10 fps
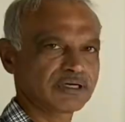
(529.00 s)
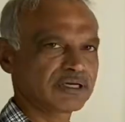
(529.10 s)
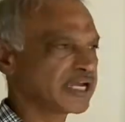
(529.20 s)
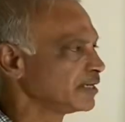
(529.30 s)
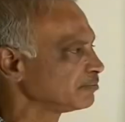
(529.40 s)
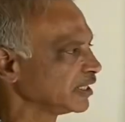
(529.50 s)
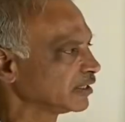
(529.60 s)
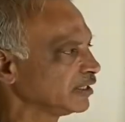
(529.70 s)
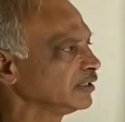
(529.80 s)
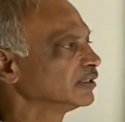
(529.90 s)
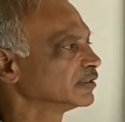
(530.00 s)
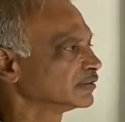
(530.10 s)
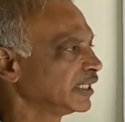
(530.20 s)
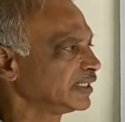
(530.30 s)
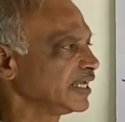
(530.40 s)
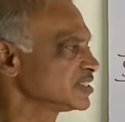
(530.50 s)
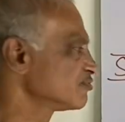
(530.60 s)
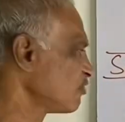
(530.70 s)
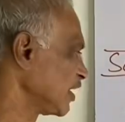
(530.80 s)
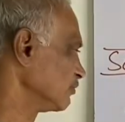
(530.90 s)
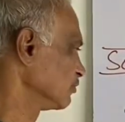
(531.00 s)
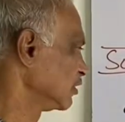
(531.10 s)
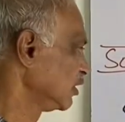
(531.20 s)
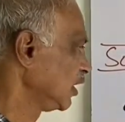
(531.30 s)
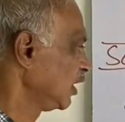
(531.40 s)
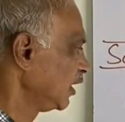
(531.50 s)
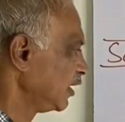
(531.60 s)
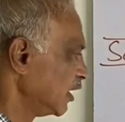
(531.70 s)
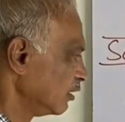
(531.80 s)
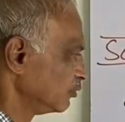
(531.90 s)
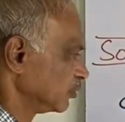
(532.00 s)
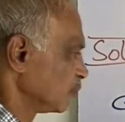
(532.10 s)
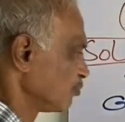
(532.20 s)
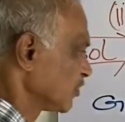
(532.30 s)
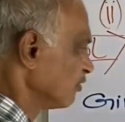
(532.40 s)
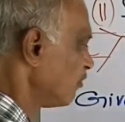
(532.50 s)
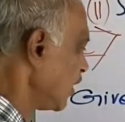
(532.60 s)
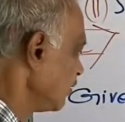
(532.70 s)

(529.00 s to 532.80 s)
I am taking that as 5. Now, what